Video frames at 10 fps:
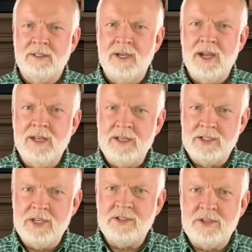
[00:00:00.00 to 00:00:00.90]
And
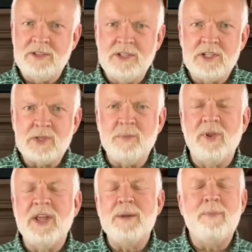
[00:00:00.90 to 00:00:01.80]
Jesus
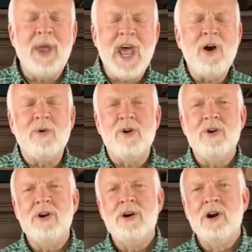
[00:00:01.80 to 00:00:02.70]
displayed
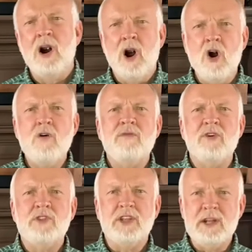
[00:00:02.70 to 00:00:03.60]
power over
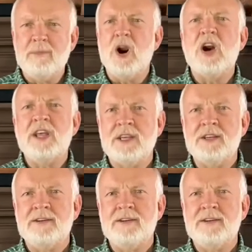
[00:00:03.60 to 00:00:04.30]
the demonic.